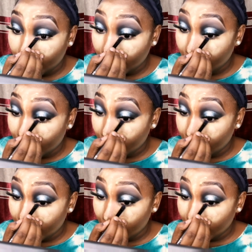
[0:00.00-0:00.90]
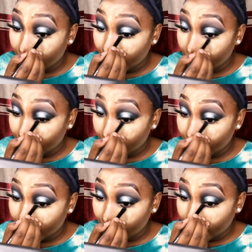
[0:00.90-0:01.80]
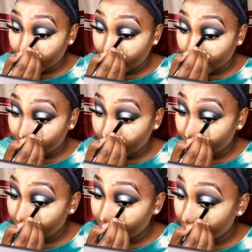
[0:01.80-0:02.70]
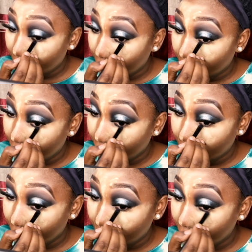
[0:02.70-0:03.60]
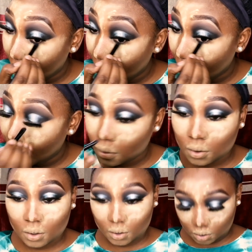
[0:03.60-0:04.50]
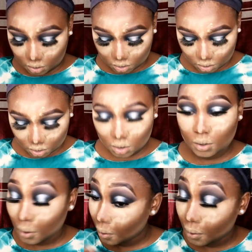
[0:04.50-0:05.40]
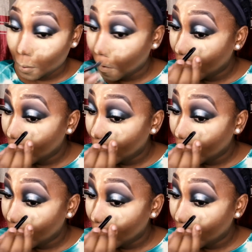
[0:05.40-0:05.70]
on it. Yep. So I'm using the same matte